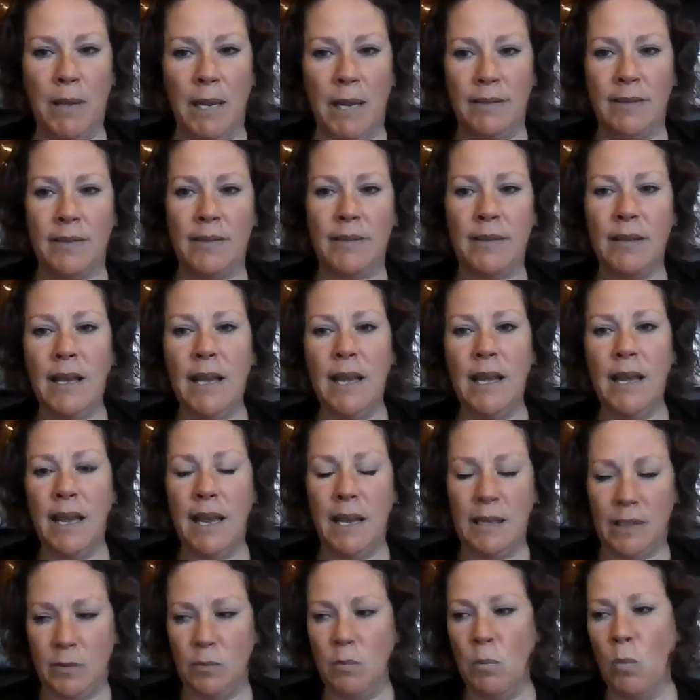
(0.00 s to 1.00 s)

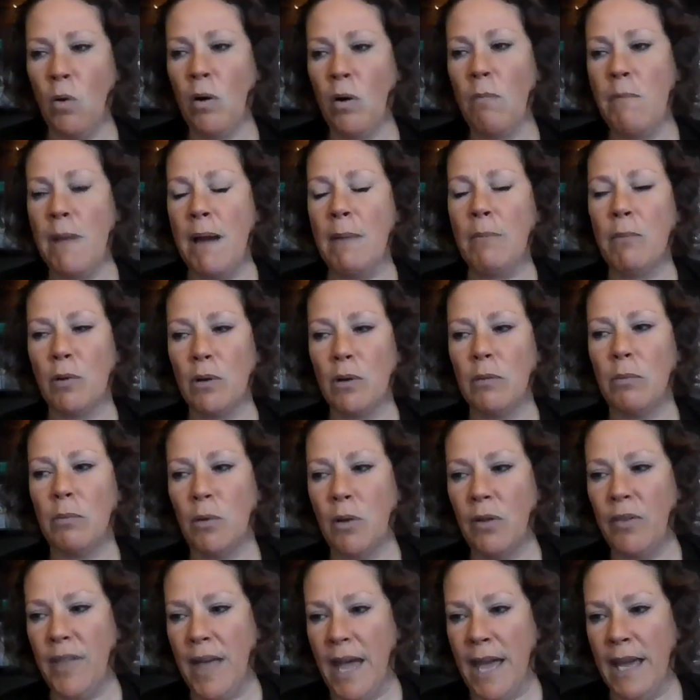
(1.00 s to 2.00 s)
It's more
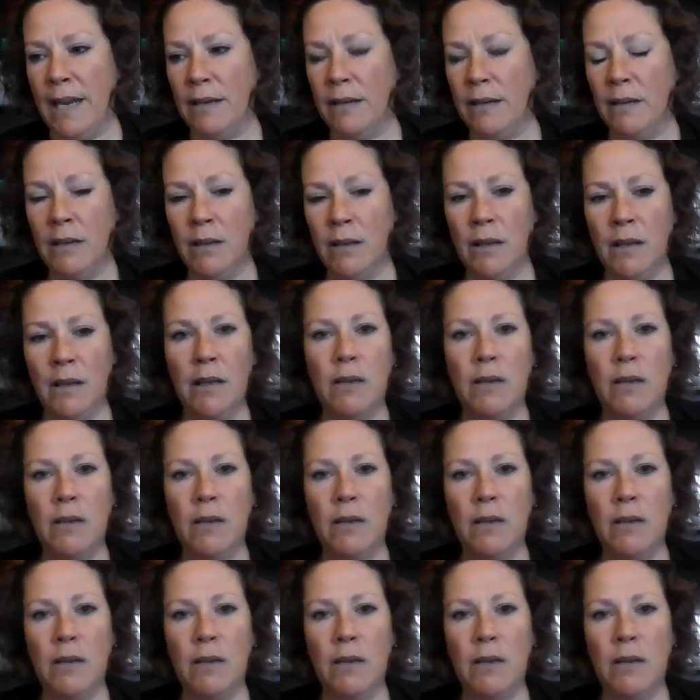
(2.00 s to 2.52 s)
memorable than